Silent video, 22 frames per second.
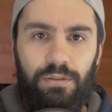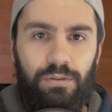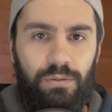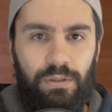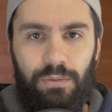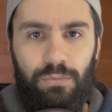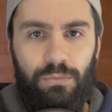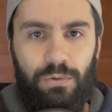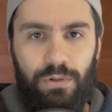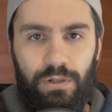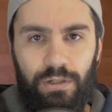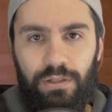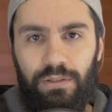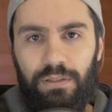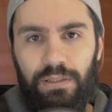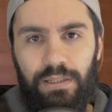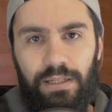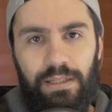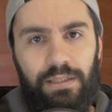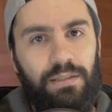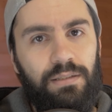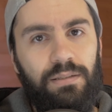You can work on
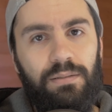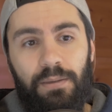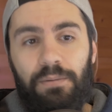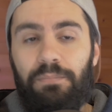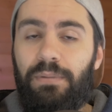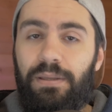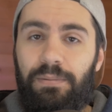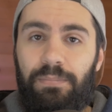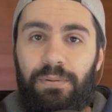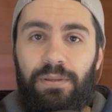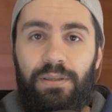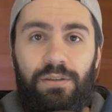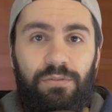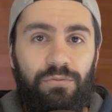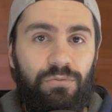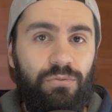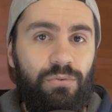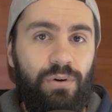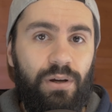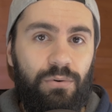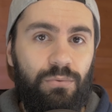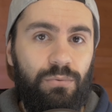that. Maybe
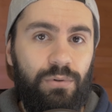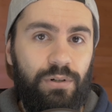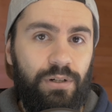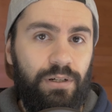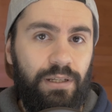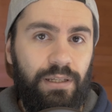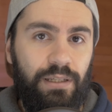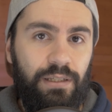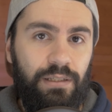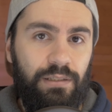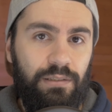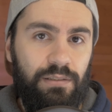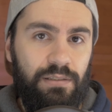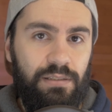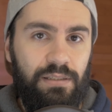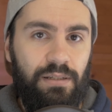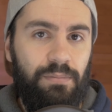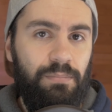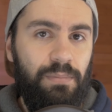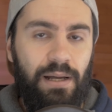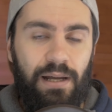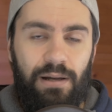if you are working
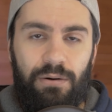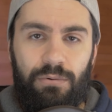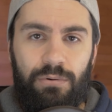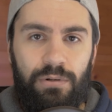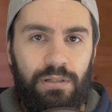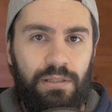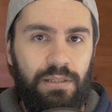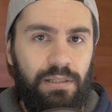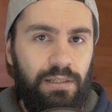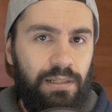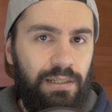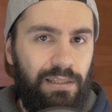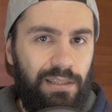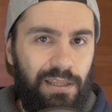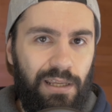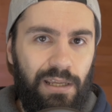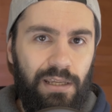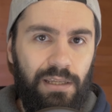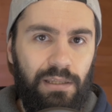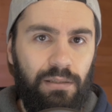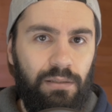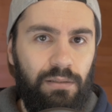some hours a
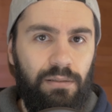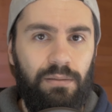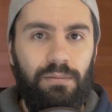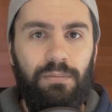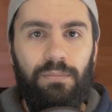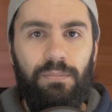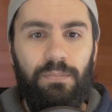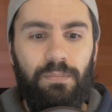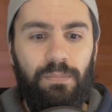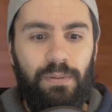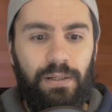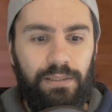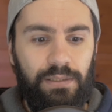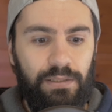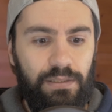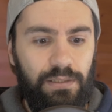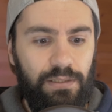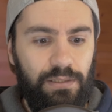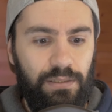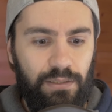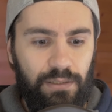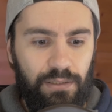day,
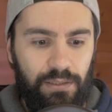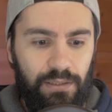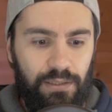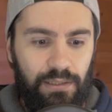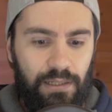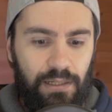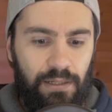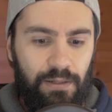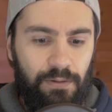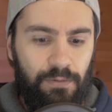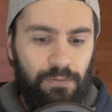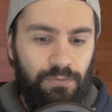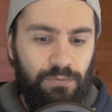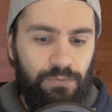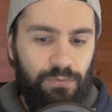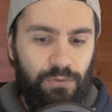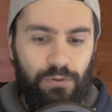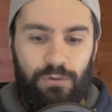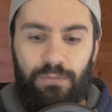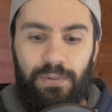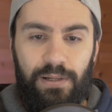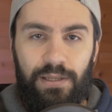but
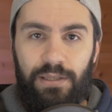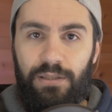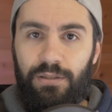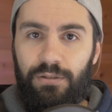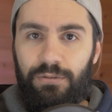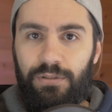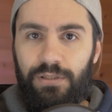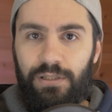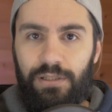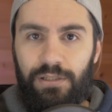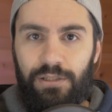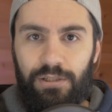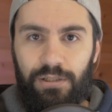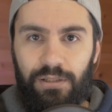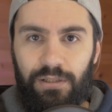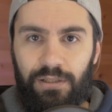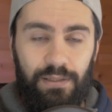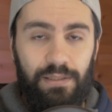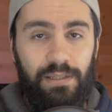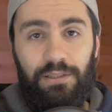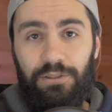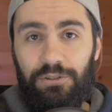for my usage,
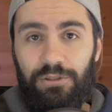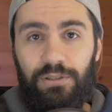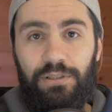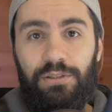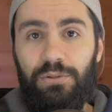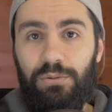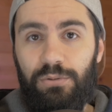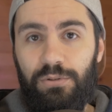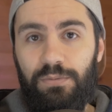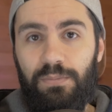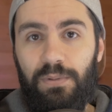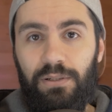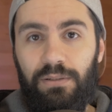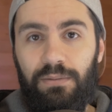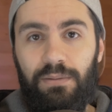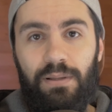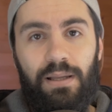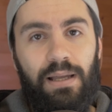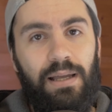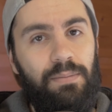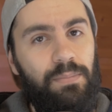it's actually too small.